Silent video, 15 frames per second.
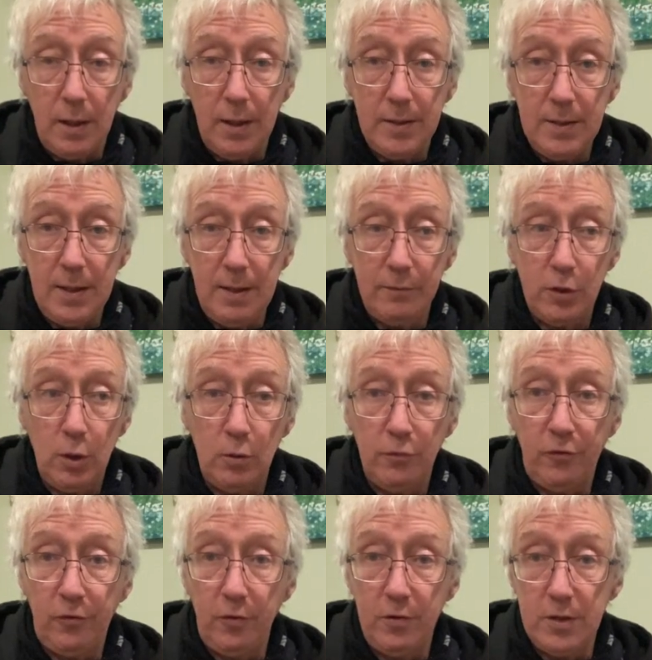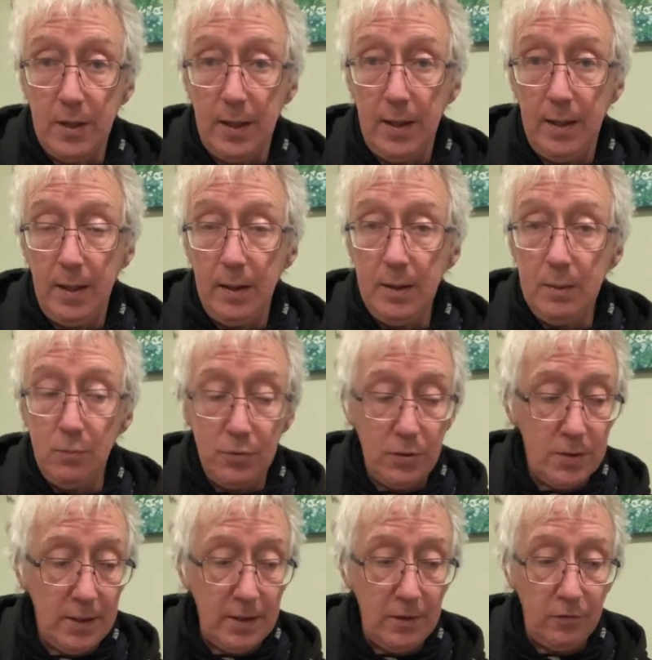I did have a go on Sunday, and it was a
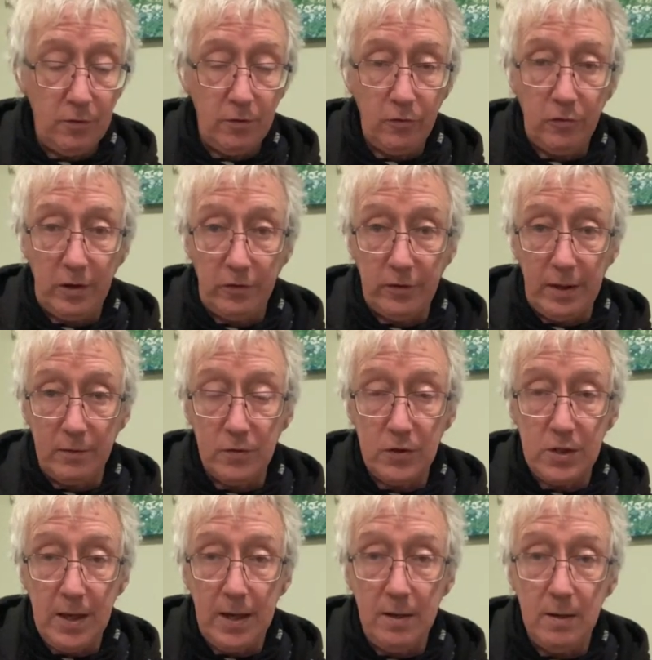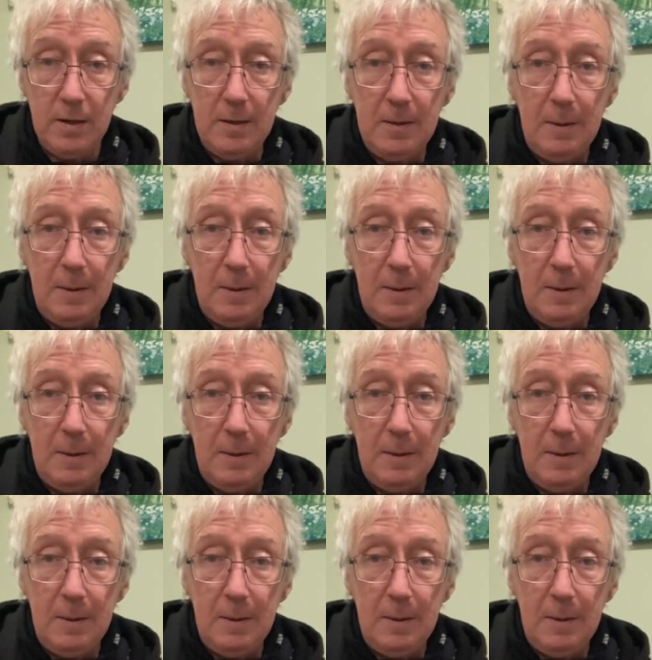decent 6 out of 10,